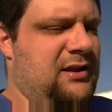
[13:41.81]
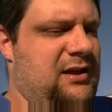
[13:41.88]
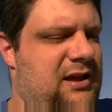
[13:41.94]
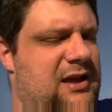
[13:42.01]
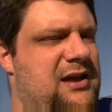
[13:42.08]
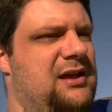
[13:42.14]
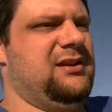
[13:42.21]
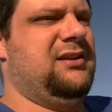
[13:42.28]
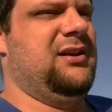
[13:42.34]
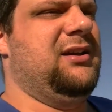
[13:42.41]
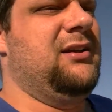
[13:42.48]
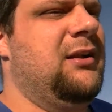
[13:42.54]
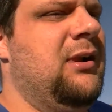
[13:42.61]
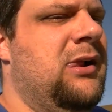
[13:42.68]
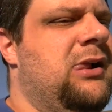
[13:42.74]
and
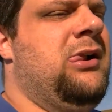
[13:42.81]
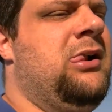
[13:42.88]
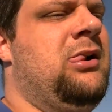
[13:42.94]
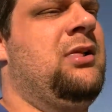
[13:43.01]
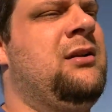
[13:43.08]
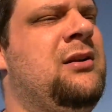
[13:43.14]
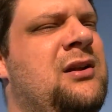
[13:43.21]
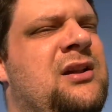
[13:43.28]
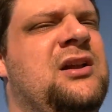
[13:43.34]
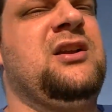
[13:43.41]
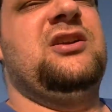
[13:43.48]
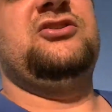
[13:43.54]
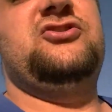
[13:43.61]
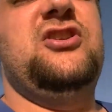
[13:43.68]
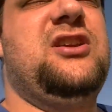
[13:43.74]

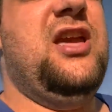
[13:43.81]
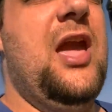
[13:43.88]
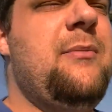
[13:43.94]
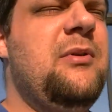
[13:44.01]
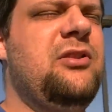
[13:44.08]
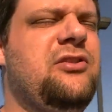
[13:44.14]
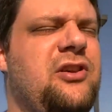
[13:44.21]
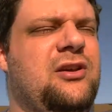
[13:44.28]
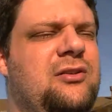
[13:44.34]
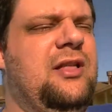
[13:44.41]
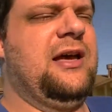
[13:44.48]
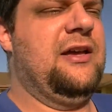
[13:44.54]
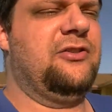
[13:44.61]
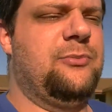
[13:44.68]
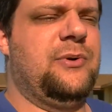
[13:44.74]
she came into
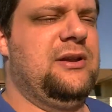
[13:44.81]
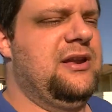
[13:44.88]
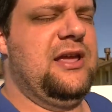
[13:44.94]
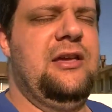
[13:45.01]
class one day